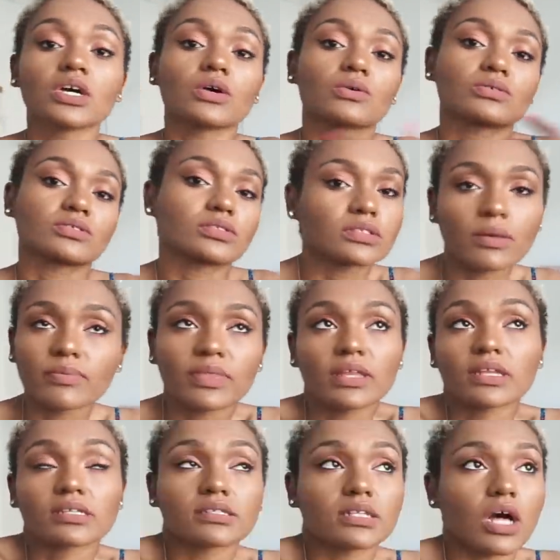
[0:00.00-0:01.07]
or
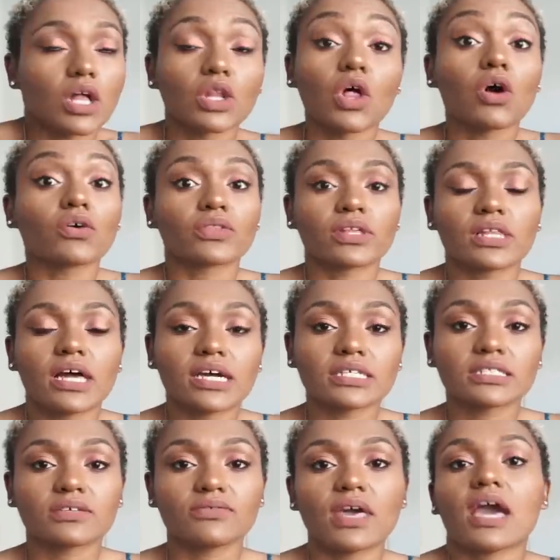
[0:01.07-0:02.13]
something along the
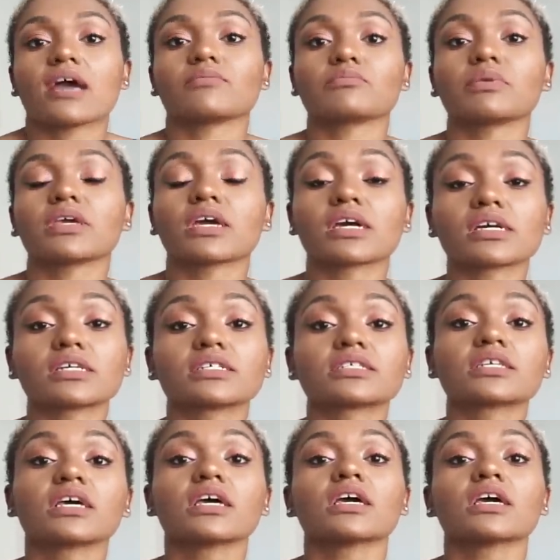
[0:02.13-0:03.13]
lines of that because